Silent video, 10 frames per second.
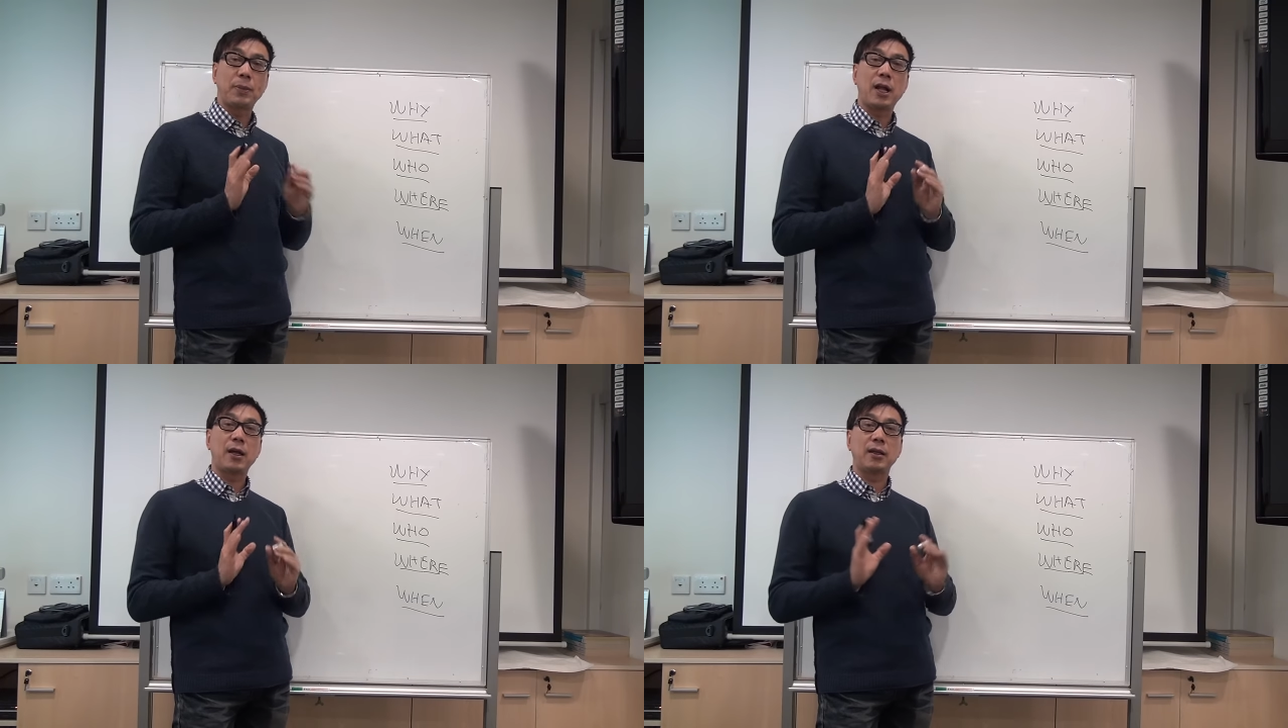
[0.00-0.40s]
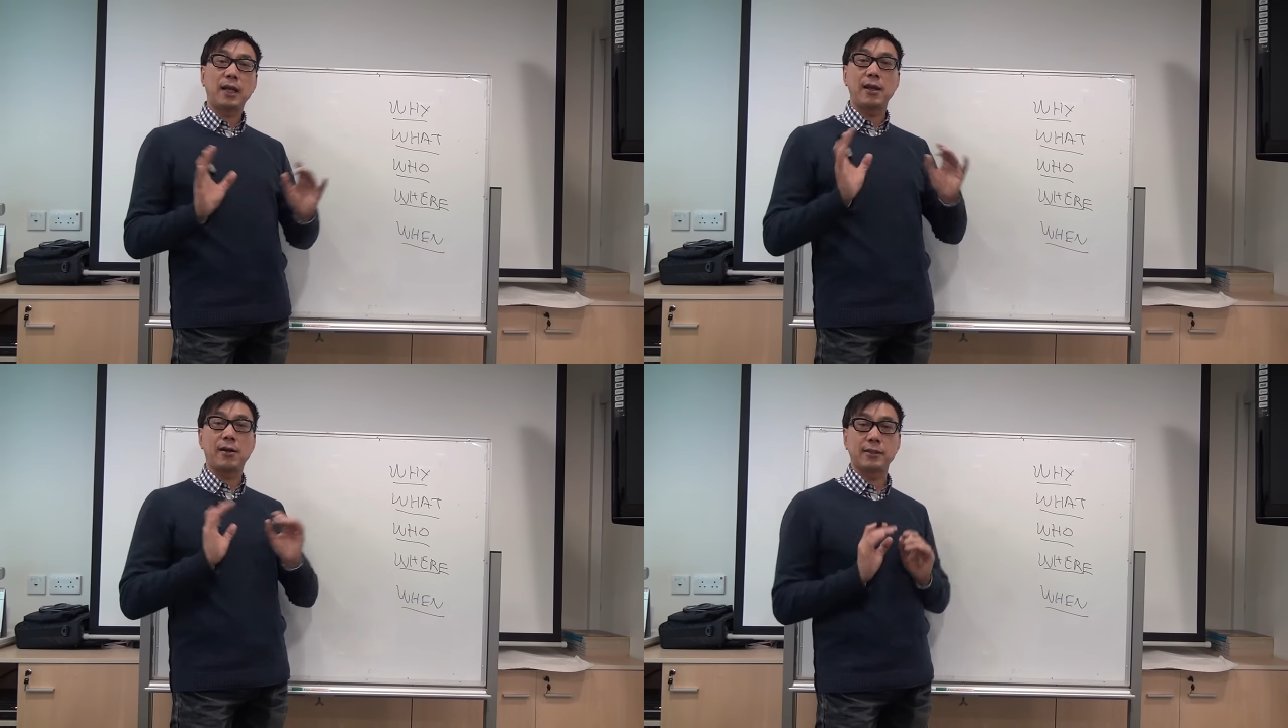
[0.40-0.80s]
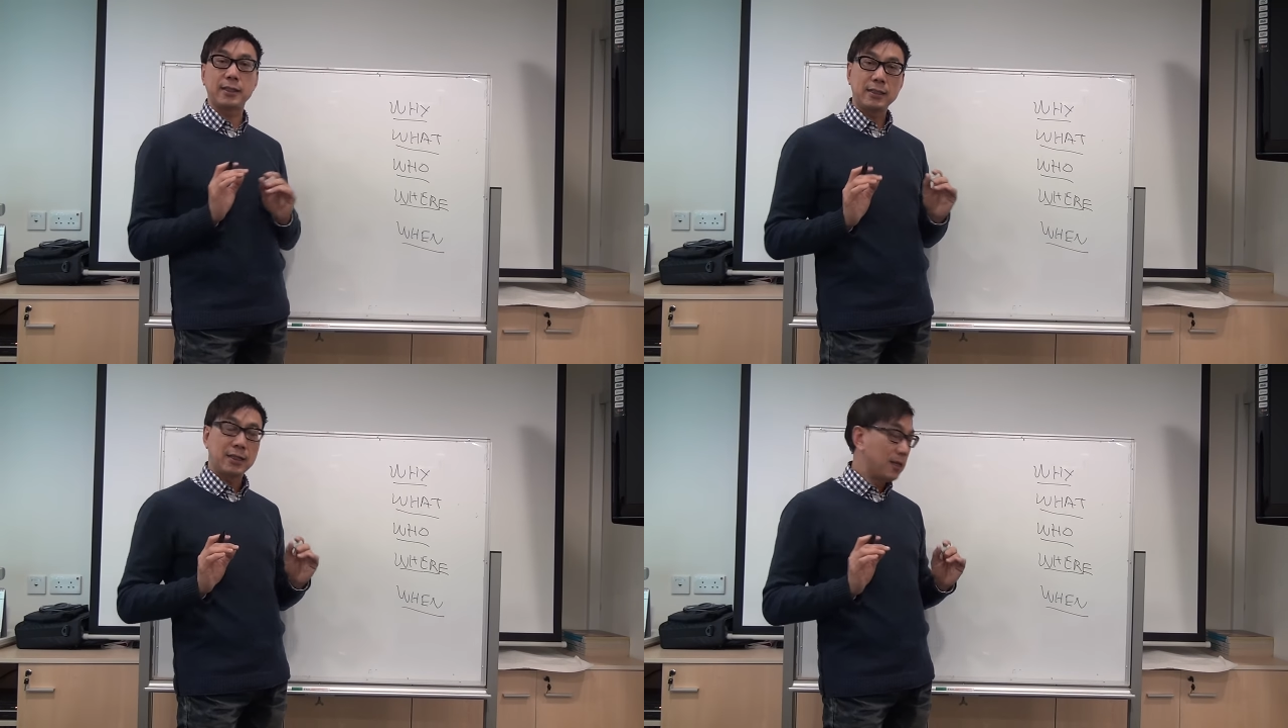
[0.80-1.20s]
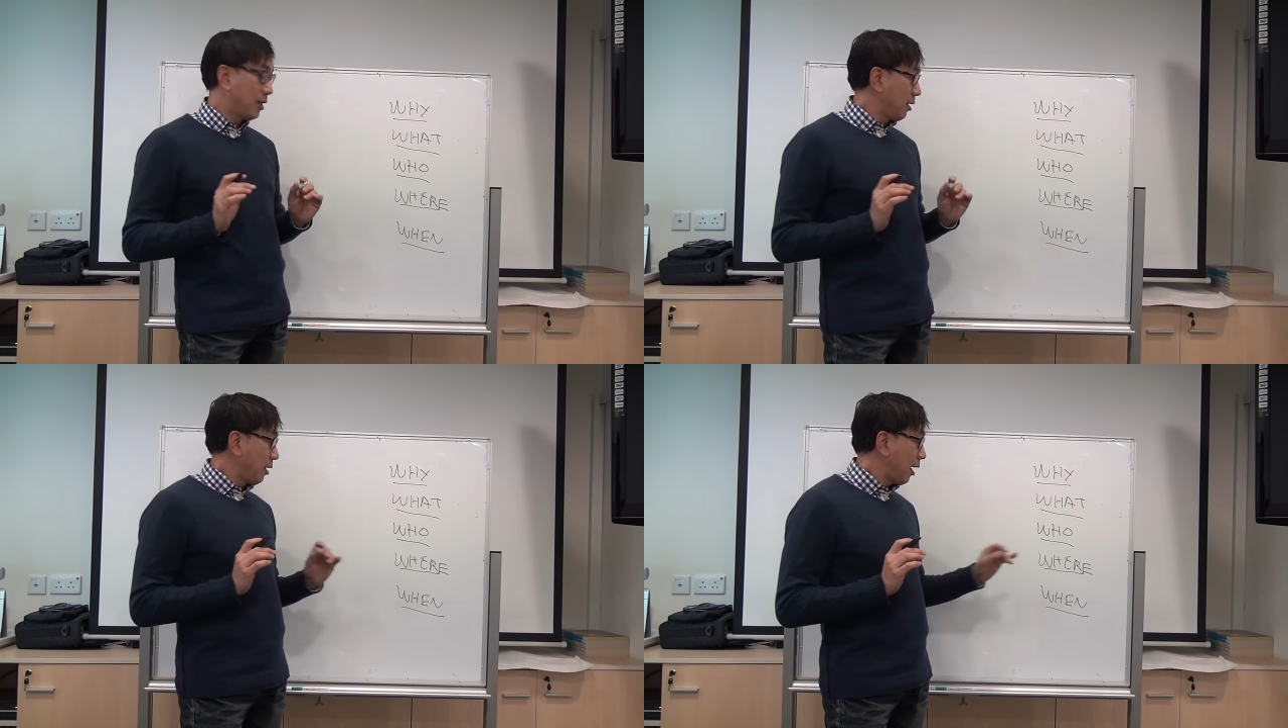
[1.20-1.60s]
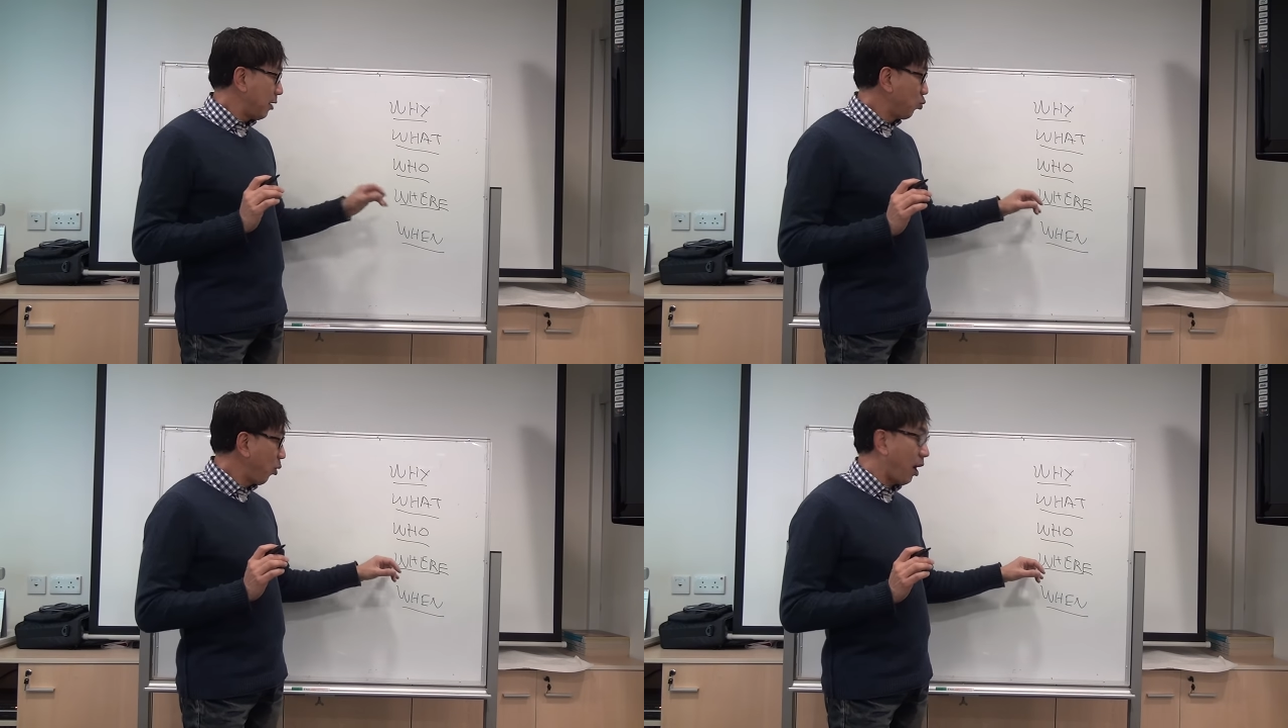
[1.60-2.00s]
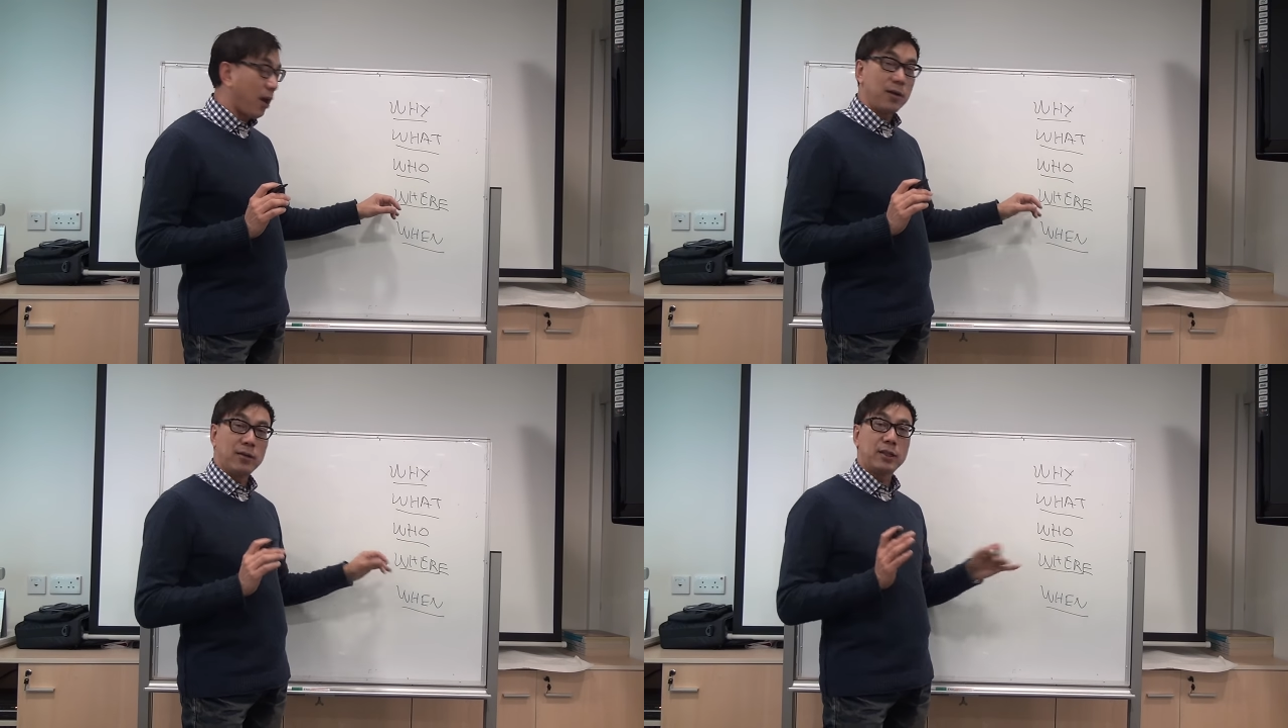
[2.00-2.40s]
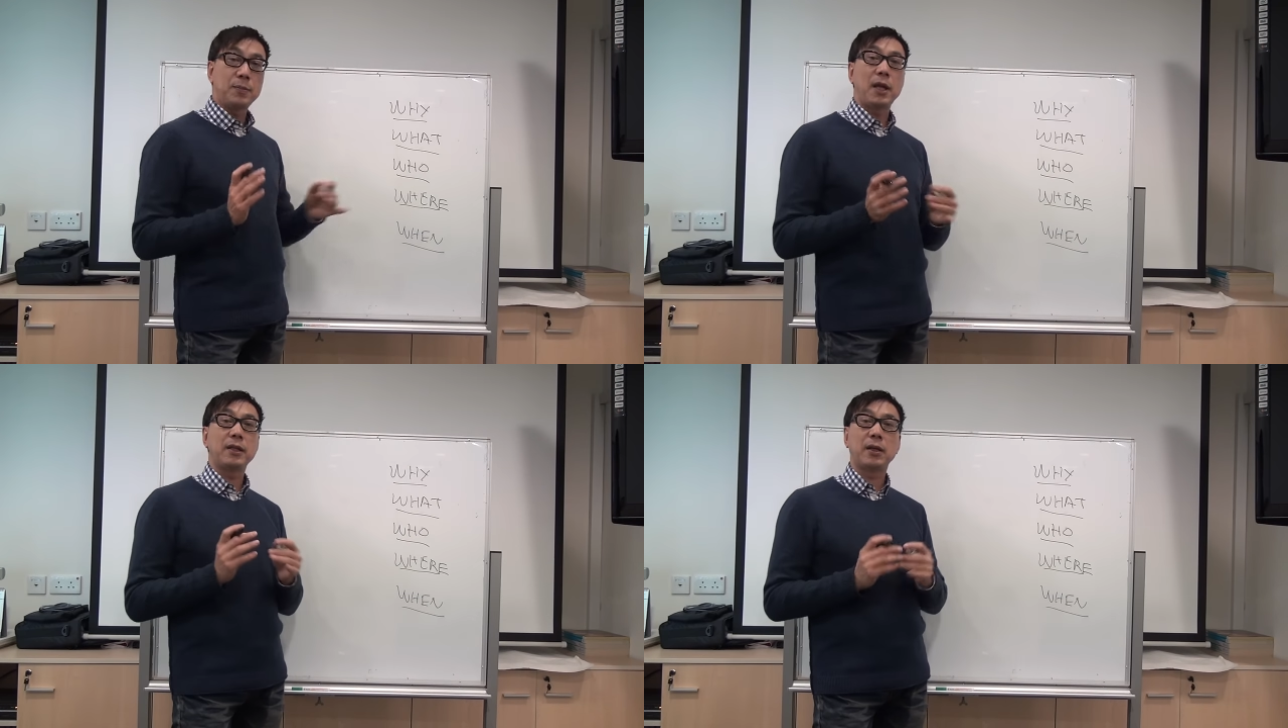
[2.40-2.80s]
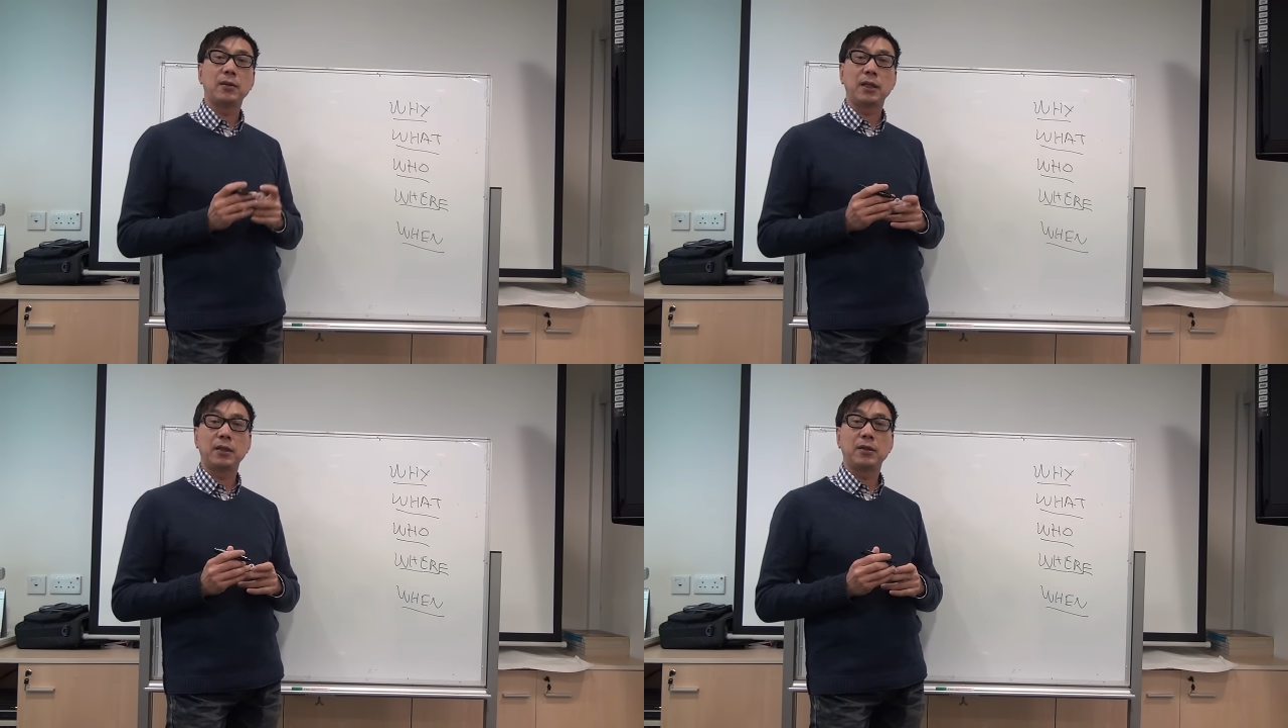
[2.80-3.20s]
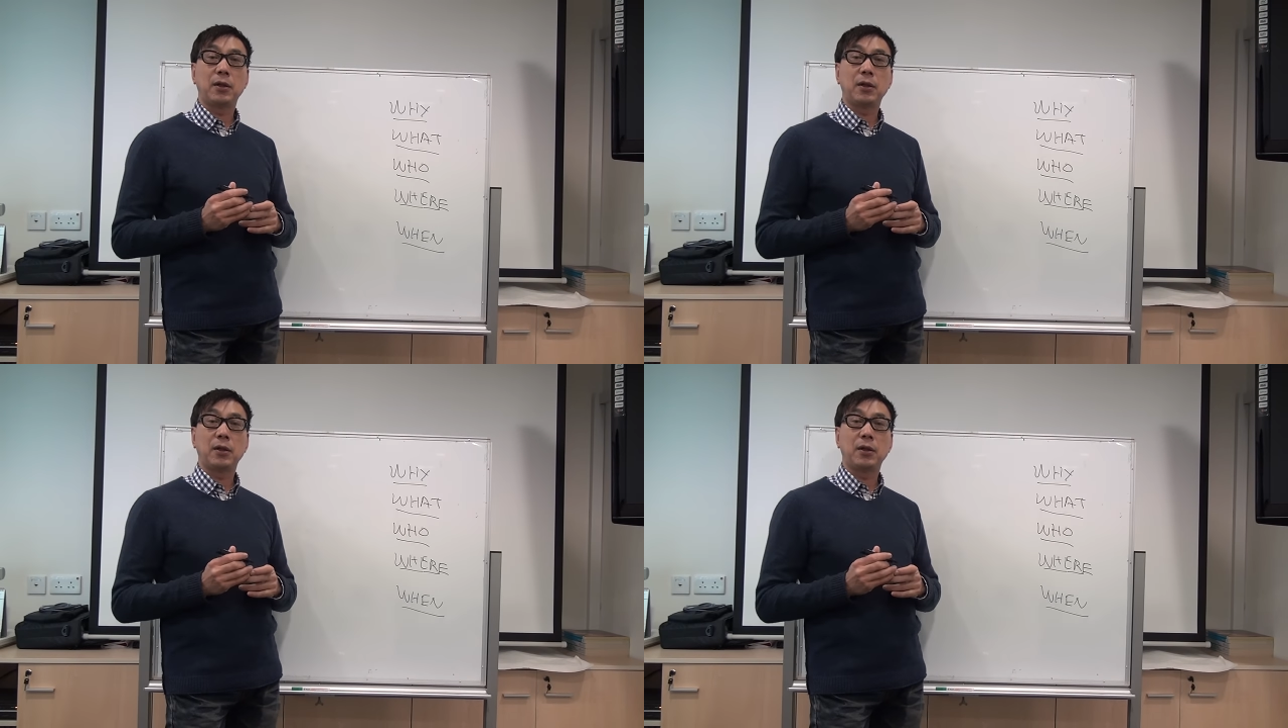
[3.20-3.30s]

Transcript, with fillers: a bit light-hearted, and where, depending on the,